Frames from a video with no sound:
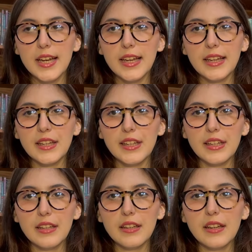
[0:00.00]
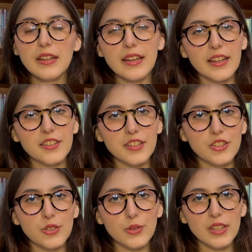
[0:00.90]
he gets
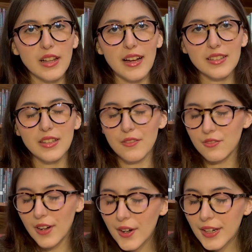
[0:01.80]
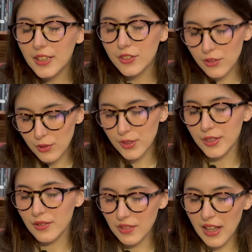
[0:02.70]
into a class, a very
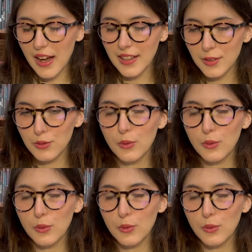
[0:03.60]
exclusive class,